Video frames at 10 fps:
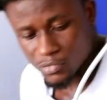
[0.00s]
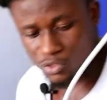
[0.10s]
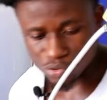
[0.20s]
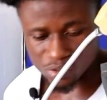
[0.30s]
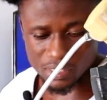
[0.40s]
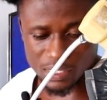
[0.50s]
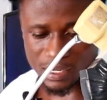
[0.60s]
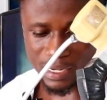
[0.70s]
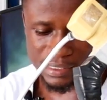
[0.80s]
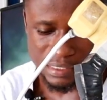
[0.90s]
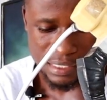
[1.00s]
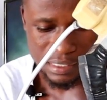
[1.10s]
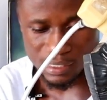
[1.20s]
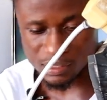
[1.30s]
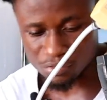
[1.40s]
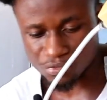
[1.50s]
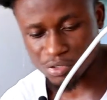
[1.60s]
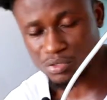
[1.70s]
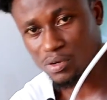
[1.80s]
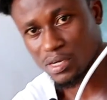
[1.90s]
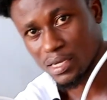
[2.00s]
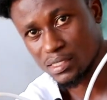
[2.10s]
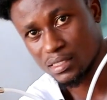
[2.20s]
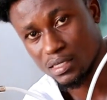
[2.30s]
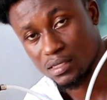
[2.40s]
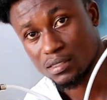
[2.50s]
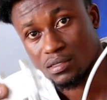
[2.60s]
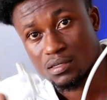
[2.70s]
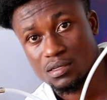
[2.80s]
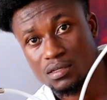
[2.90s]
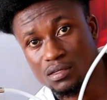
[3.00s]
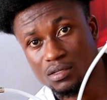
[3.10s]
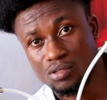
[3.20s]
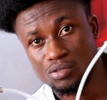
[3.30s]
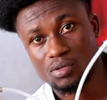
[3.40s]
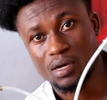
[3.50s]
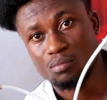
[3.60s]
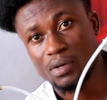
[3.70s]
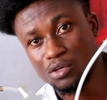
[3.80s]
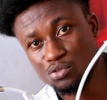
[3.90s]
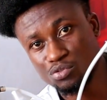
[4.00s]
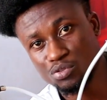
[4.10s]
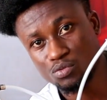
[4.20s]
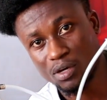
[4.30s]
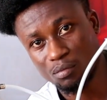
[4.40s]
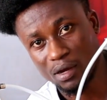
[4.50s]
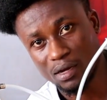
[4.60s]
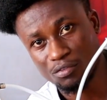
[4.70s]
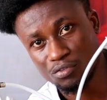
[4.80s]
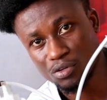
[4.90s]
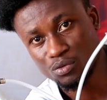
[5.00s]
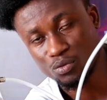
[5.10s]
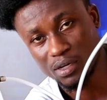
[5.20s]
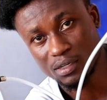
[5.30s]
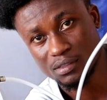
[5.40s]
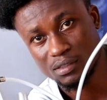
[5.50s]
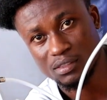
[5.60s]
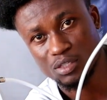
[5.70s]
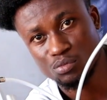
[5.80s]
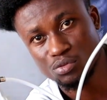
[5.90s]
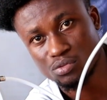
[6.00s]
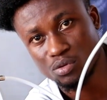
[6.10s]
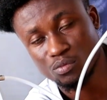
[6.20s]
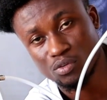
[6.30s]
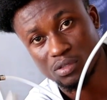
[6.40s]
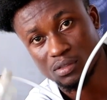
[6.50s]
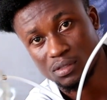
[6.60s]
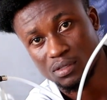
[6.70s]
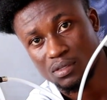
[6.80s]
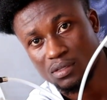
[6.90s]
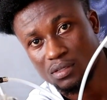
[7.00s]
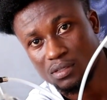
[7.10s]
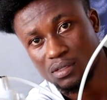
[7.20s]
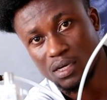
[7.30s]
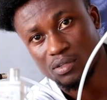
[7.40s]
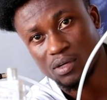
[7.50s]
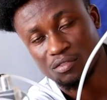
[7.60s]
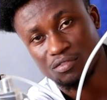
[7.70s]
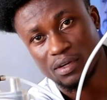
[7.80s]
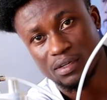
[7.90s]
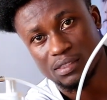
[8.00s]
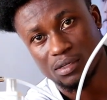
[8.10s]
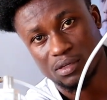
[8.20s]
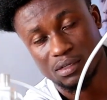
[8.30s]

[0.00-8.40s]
so you need a dissect. This is a 4-in-1 dissect. You can buy 2-in-1, but a 4-in-1 is the most common that you can find it out